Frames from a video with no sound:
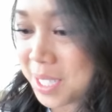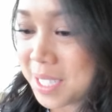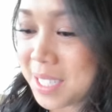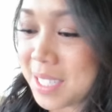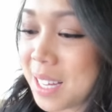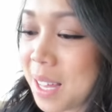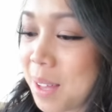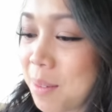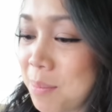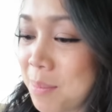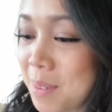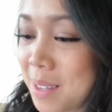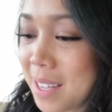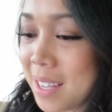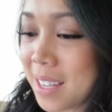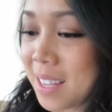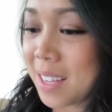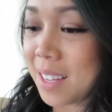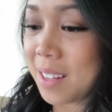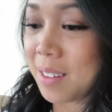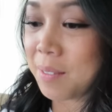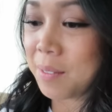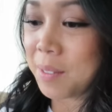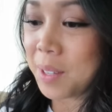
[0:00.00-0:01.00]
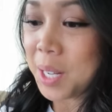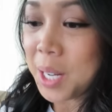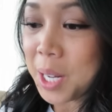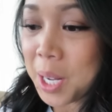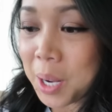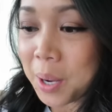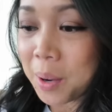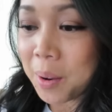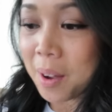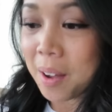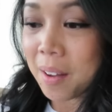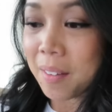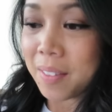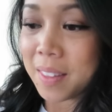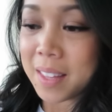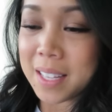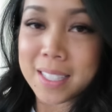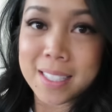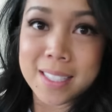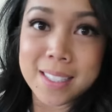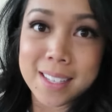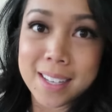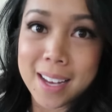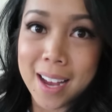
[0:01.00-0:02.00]
She sent me a video of
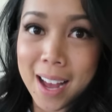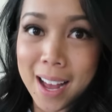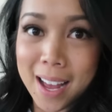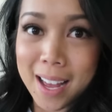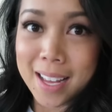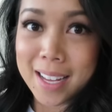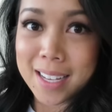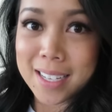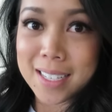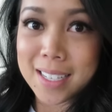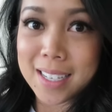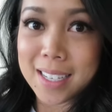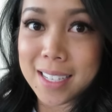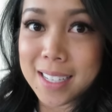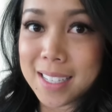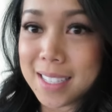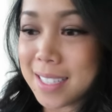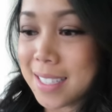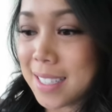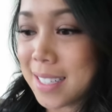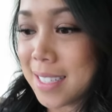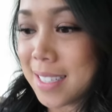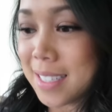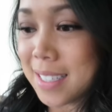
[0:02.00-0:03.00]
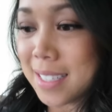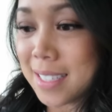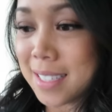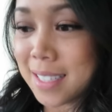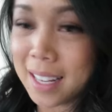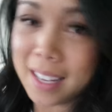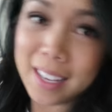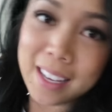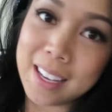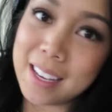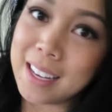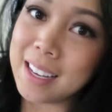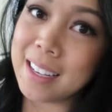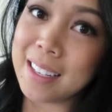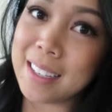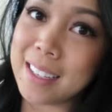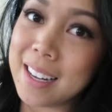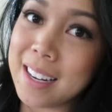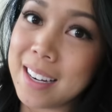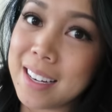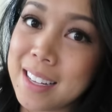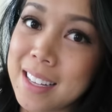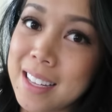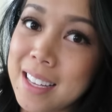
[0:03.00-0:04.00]
this guy
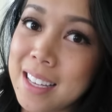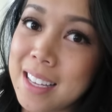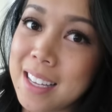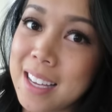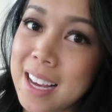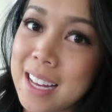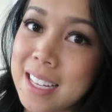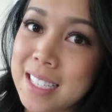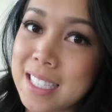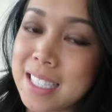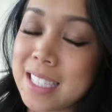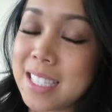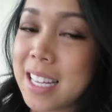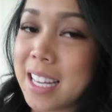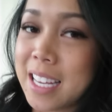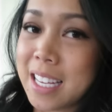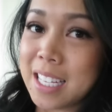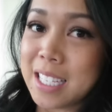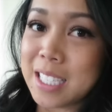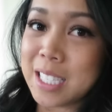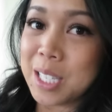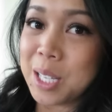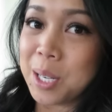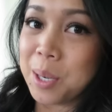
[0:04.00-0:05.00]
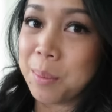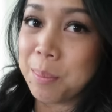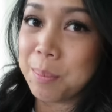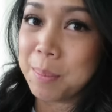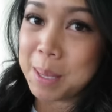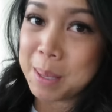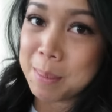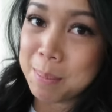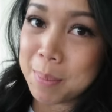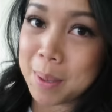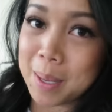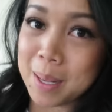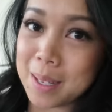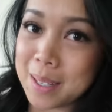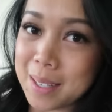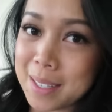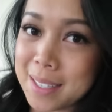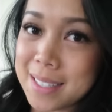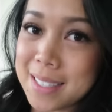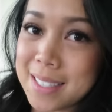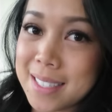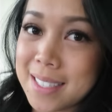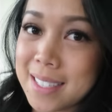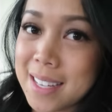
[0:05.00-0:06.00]
singing and he has like his little
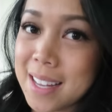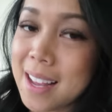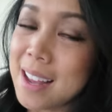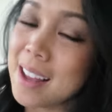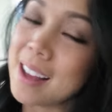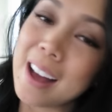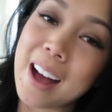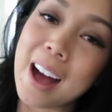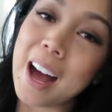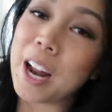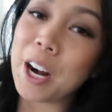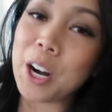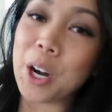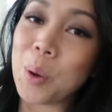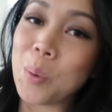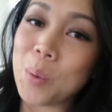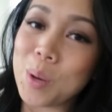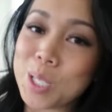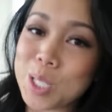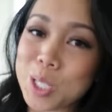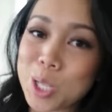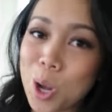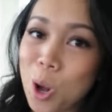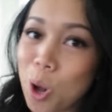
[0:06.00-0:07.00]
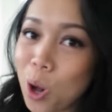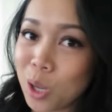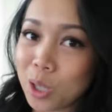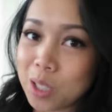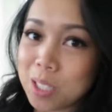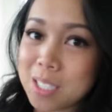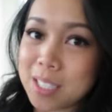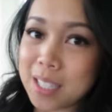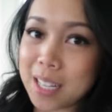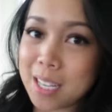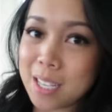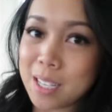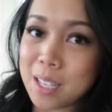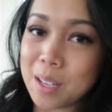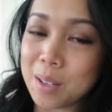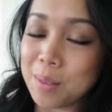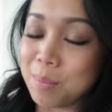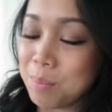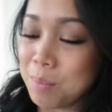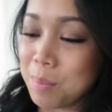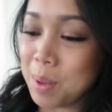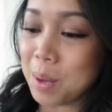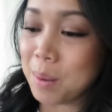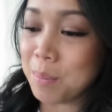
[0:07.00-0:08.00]
beatbox. I don't know what it's called, it's like
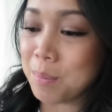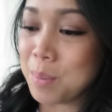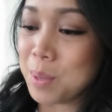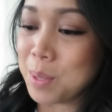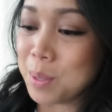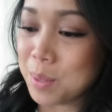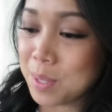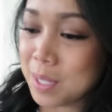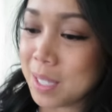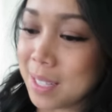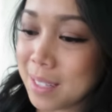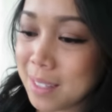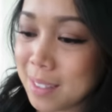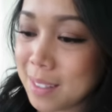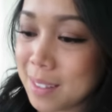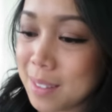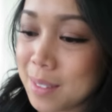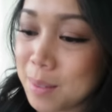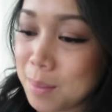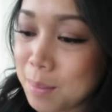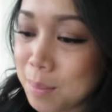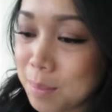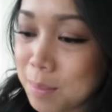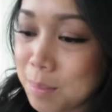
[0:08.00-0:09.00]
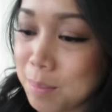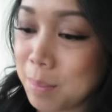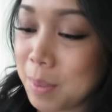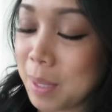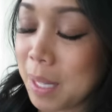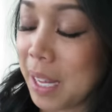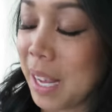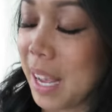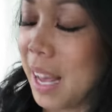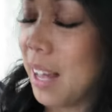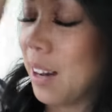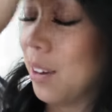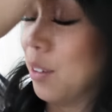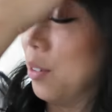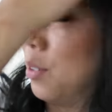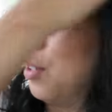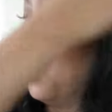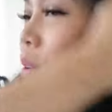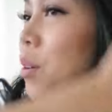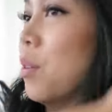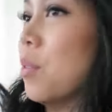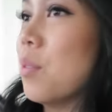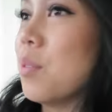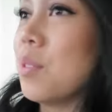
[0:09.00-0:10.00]
a, a music play, I
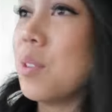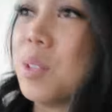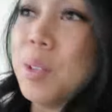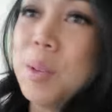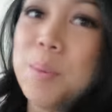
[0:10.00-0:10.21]
don't know.